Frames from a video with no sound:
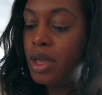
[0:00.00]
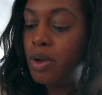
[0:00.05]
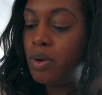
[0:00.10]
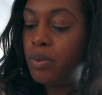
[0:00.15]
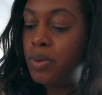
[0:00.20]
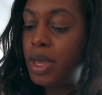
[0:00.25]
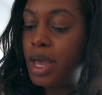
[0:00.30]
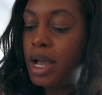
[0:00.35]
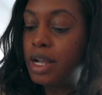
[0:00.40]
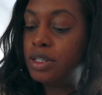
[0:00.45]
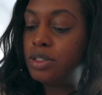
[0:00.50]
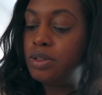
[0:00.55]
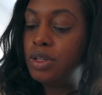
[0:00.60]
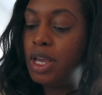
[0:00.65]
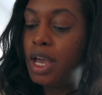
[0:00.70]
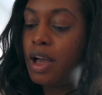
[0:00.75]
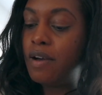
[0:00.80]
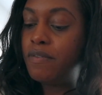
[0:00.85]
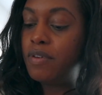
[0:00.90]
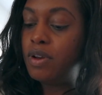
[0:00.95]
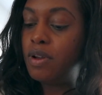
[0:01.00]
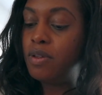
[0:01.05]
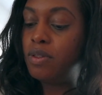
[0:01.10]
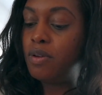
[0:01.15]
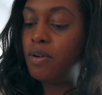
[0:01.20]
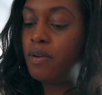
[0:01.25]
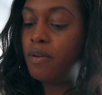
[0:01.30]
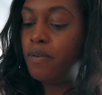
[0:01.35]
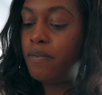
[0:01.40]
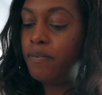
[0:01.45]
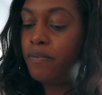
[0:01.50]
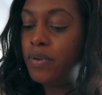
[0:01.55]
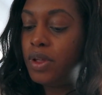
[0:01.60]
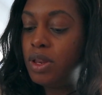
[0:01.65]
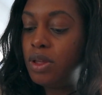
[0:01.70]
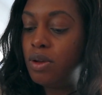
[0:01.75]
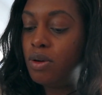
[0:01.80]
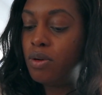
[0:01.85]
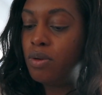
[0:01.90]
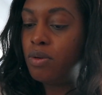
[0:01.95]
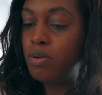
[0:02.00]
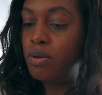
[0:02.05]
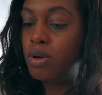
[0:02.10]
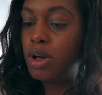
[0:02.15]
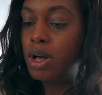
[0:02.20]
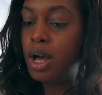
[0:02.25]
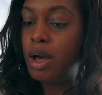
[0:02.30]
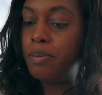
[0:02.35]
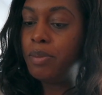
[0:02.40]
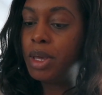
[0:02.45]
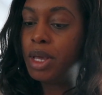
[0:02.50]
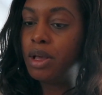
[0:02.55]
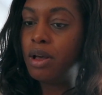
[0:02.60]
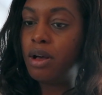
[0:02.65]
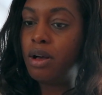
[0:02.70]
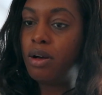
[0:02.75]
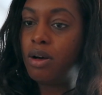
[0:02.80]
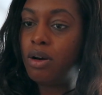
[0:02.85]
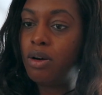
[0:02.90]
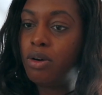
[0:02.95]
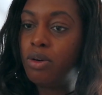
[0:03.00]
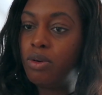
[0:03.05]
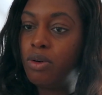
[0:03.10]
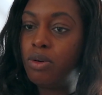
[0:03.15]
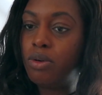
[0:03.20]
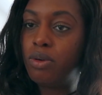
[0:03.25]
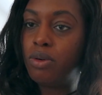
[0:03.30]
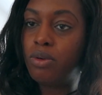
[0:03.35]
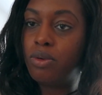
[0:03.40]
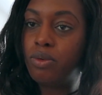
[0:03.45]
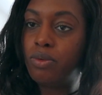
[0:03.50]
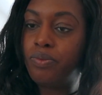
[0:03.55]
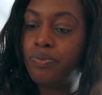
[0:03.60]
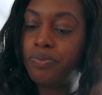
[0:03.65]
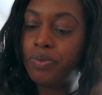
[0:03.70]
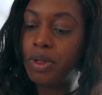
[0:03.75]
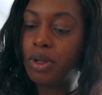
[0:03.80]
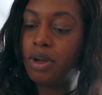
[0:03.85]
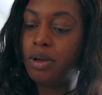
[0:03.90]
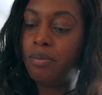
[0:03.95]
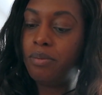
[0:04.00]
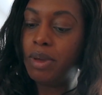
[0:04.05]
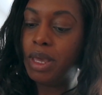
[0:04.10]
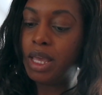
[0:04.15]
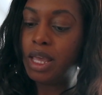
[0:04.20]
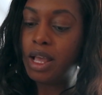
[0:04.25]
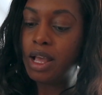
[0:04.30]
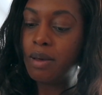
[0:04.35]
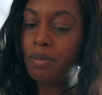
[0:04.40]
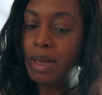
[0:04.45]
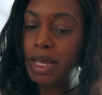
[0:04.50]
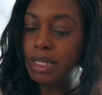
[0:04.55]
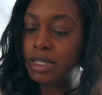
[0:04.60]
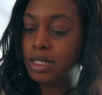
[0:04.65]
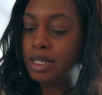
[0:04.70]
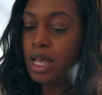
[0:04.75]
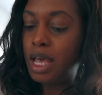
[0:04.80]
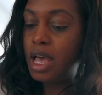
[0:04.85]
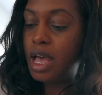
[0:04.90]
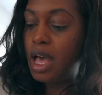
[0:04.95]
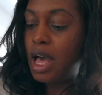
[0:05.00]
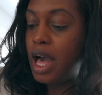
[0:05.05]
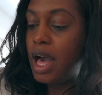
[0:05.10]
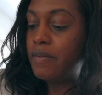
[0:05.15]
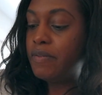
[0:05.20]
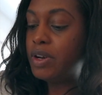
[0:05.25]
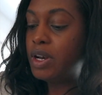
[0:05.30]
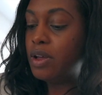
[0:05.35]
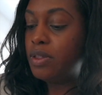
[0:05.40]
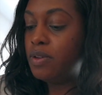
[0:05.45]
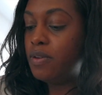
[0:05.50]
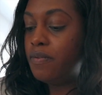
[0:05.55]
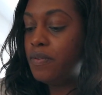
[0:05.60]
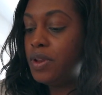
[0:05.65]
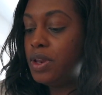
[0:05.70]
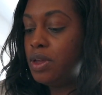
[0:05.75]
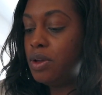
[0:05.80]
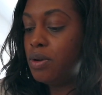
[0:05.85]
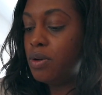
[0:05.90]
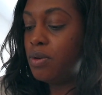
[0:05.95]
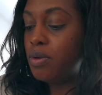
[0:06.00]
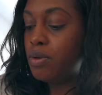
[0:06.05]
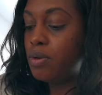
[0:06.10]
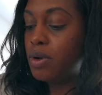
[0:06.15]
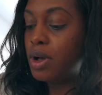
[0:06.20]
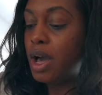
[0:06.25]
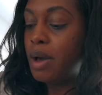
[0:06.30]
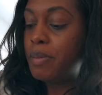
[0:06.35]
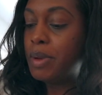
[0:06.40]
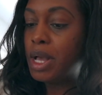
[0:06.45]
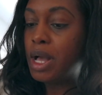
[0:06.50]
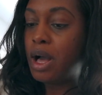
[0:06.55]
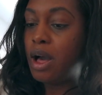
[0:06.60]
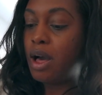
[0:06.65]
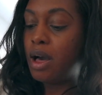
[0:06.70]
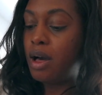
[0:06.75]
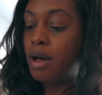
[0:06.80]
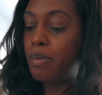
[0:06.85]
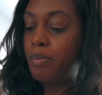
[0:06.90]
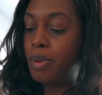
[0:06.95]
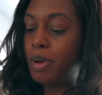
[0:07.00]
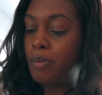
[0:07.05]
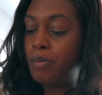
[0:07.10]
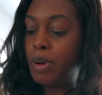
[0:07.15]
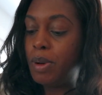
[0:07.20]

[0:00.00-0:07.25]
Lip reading: We actually have another video coming. I'm making a mess. Have another video coming up,